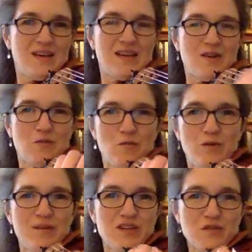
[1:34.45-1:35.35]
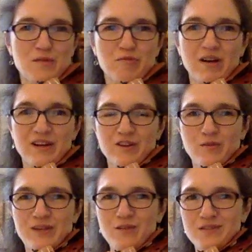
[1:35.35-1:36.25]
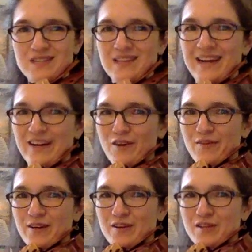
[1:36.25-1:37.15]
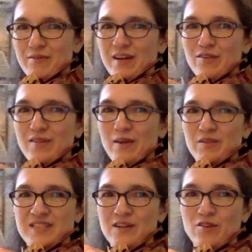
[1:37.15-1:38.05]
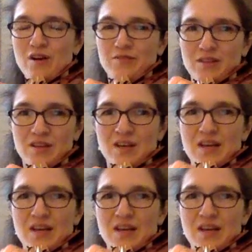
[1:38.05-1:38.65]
Now, when we do vibrato, we don't slide our fingers around. That would sound awful.